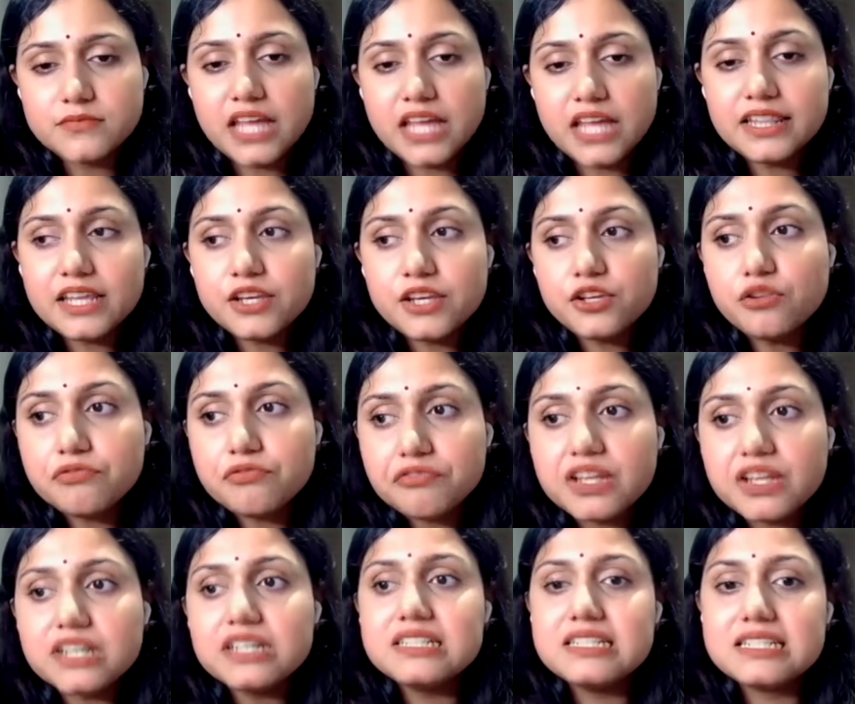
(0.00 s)
and then you
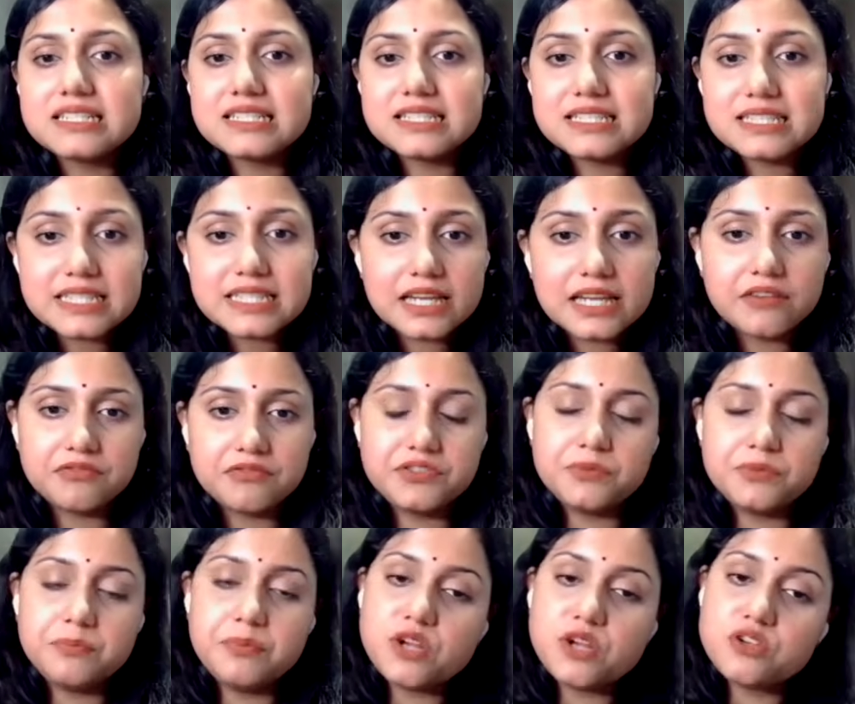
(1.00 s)
feel
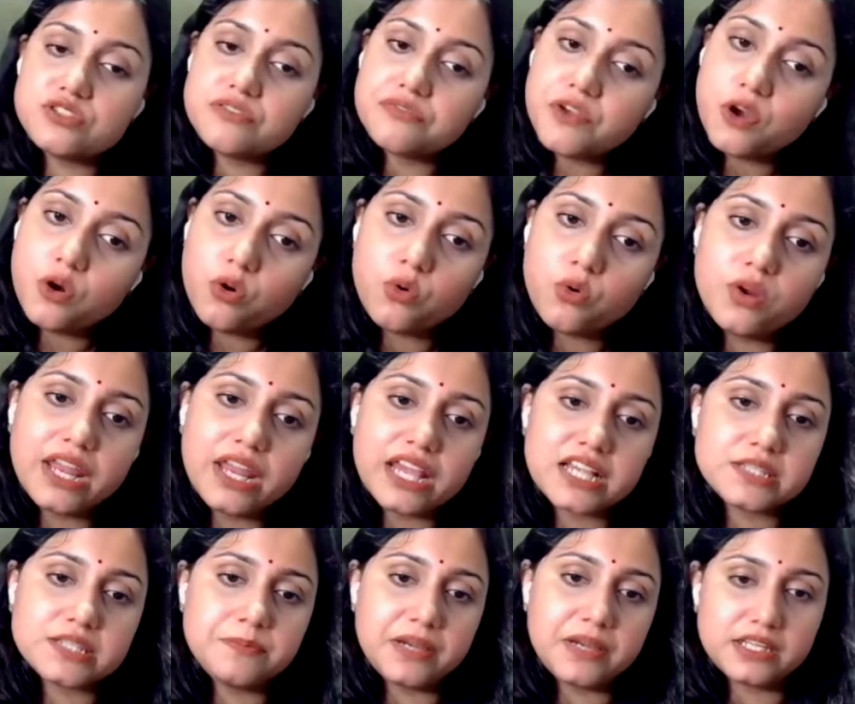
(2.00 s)
deceived because of your own
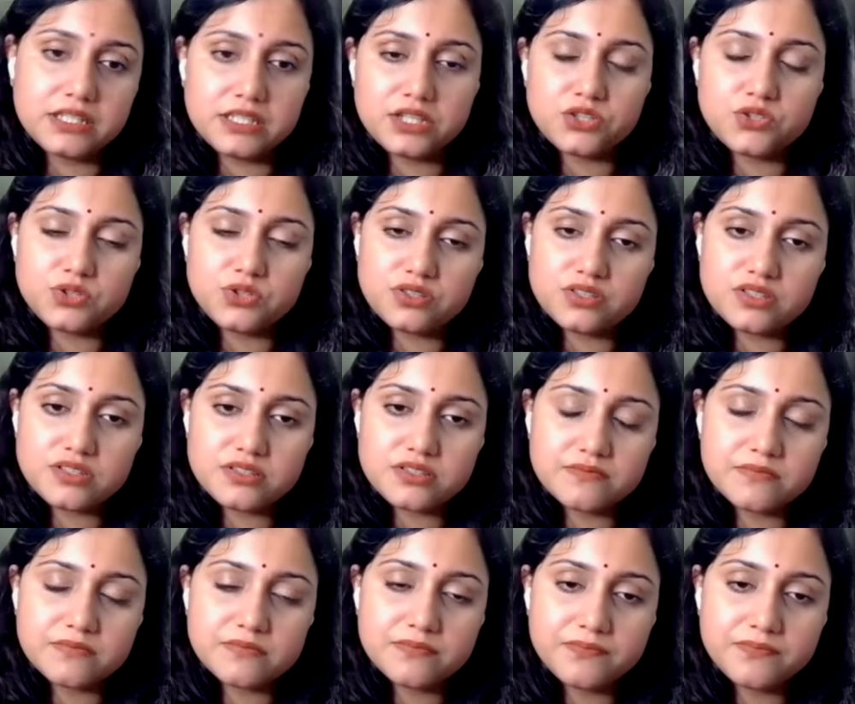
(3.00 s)
expectations,